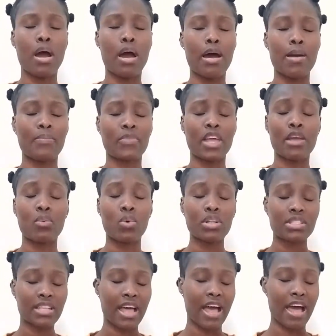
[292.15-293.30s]
I
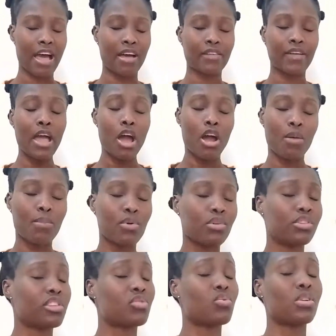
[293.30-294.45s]
want to have
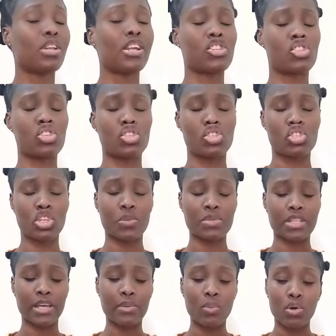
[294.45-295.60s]
harmonious
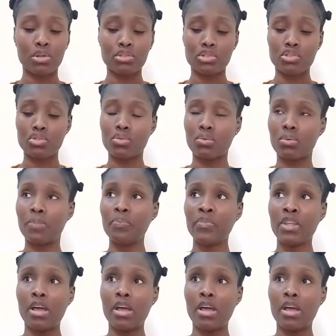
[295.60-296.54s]
relationships, I want to